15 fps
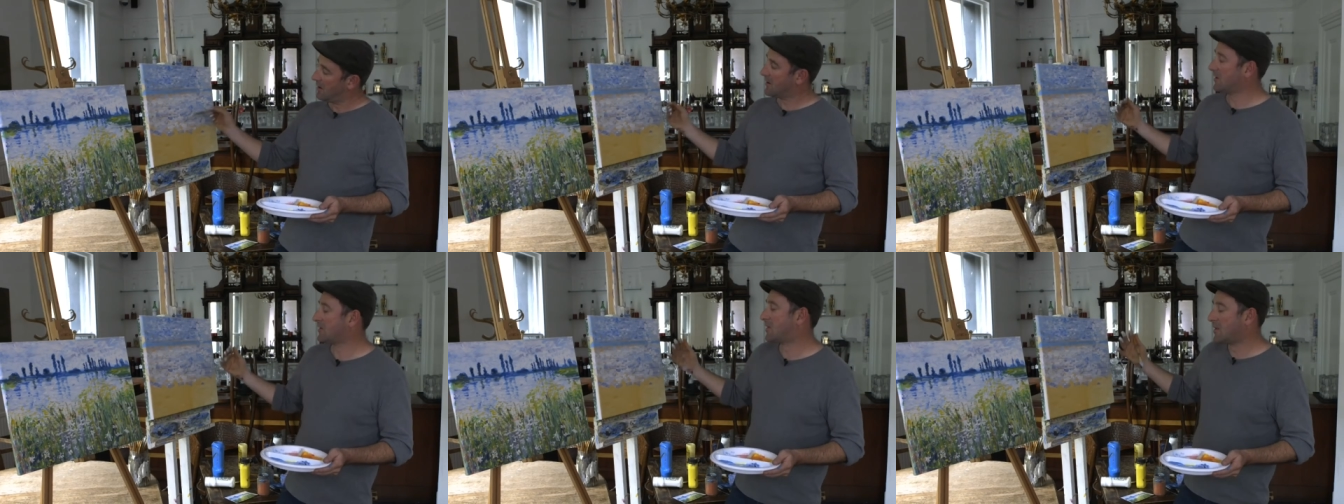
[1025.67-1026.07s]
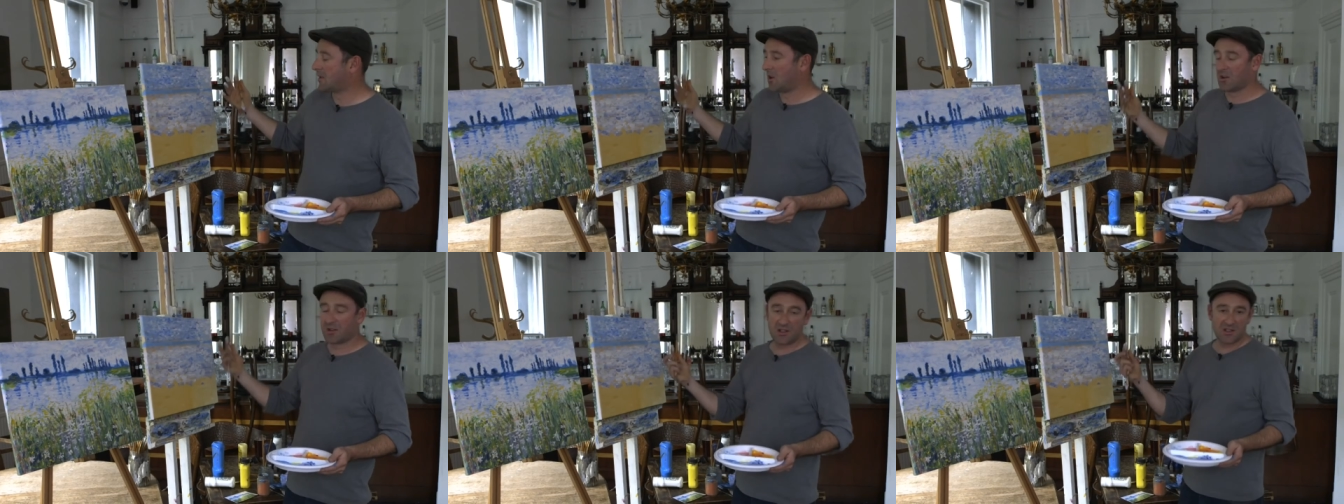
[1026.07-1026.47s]
Because the
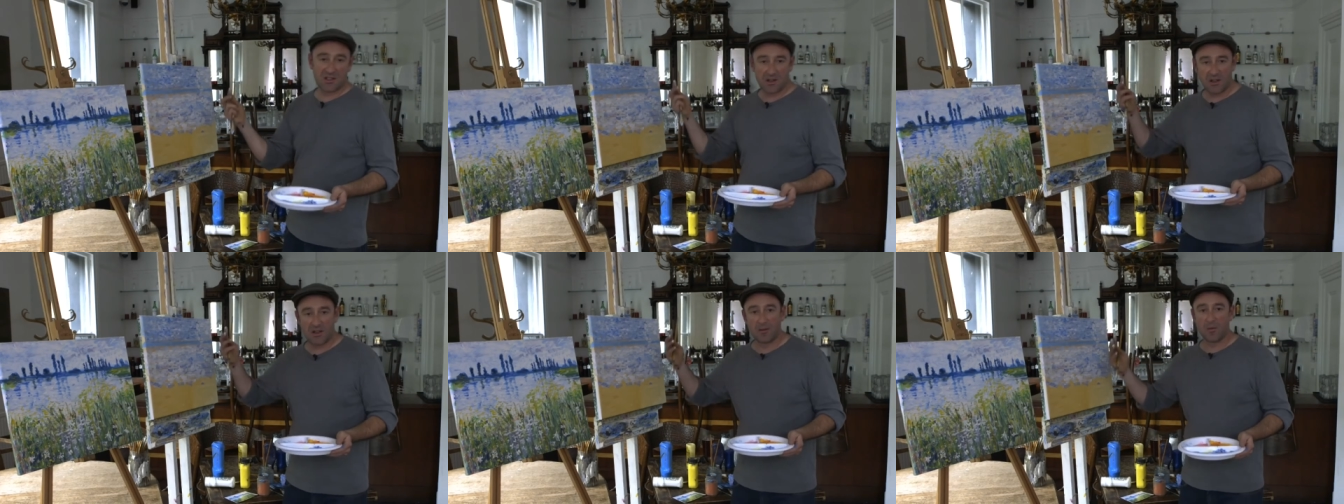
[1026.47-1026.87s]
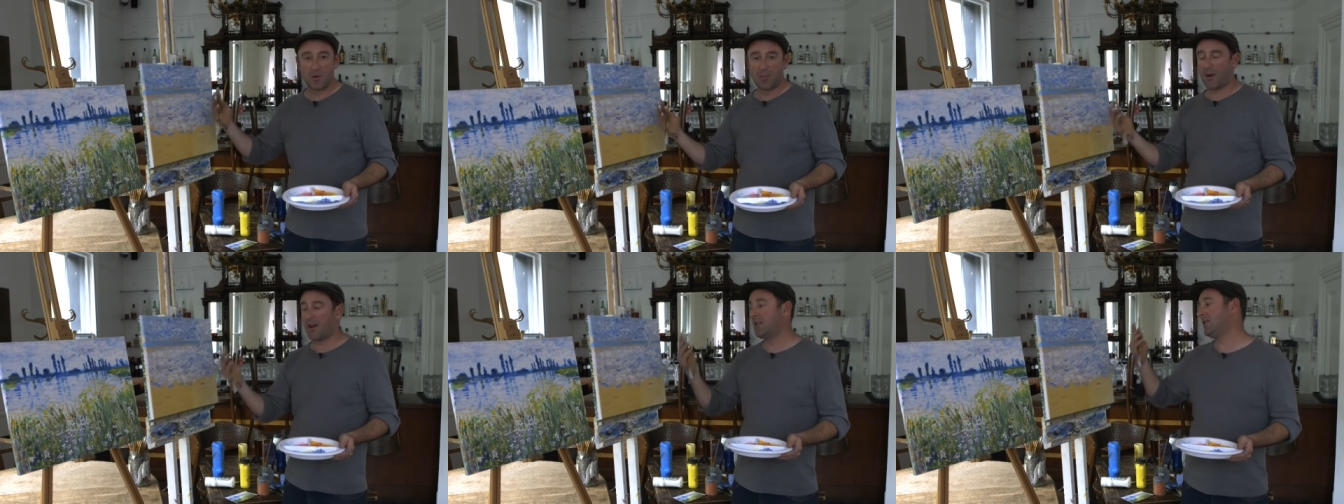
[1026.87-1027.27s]
longer you do it, the
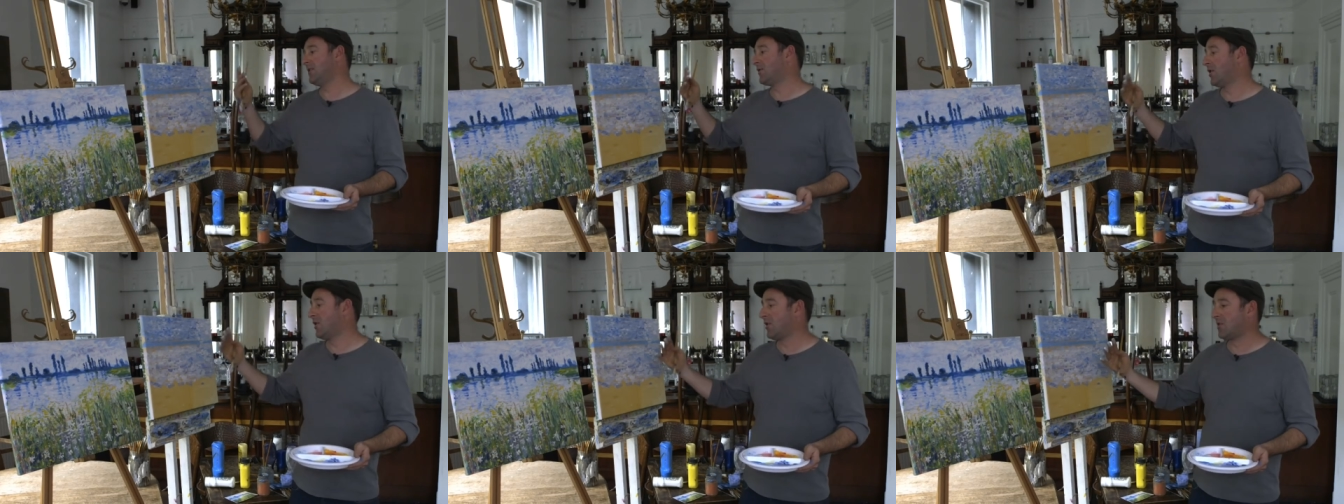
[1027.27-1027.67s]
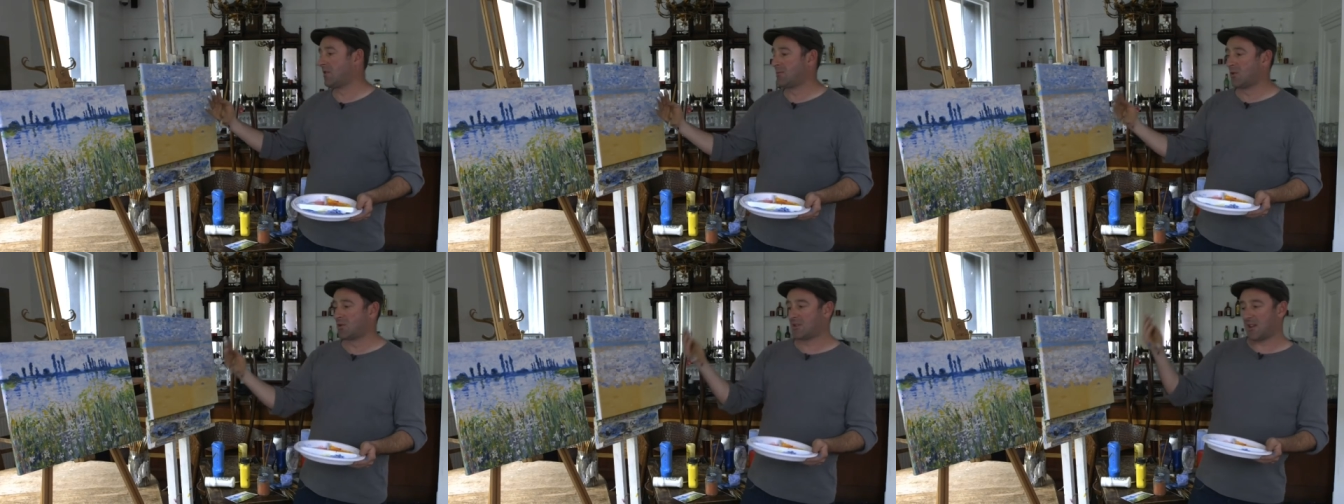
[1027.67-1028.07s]
more paint you've got on, the
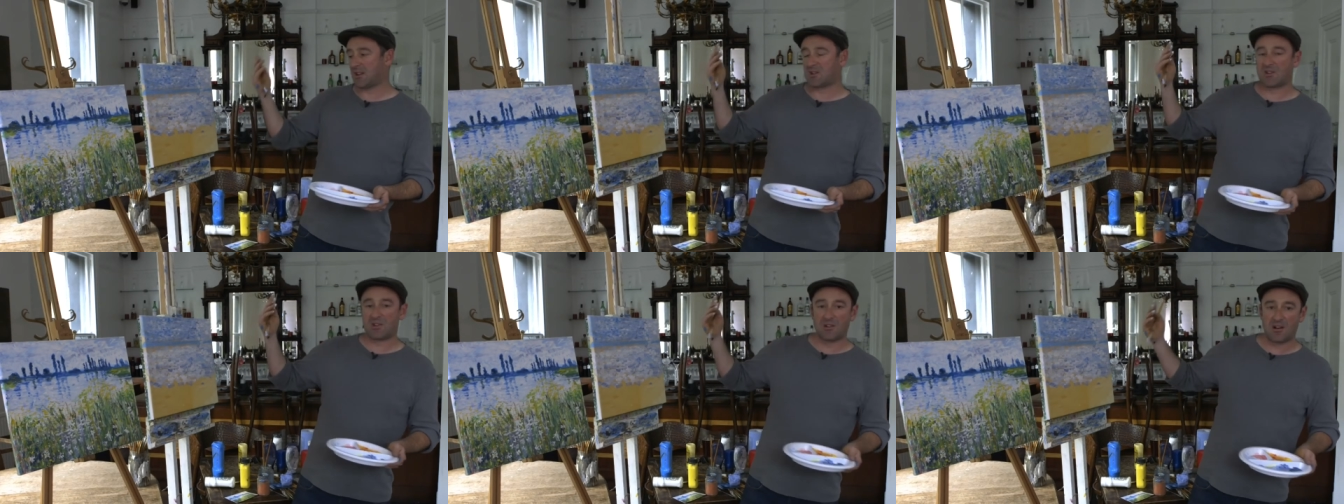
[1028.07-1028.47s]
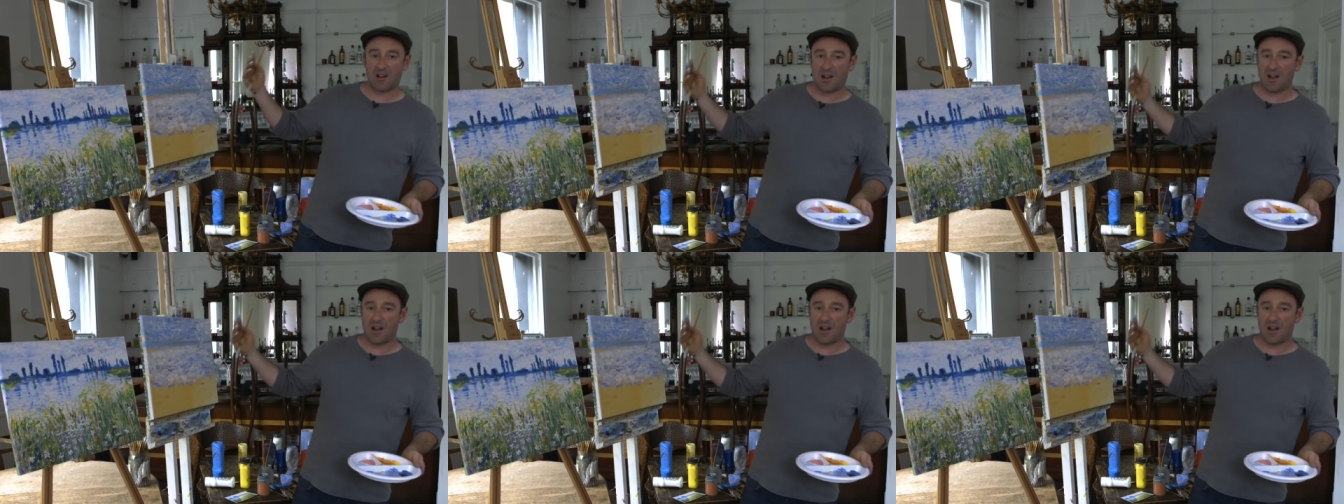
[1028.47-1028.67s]
more texture you'll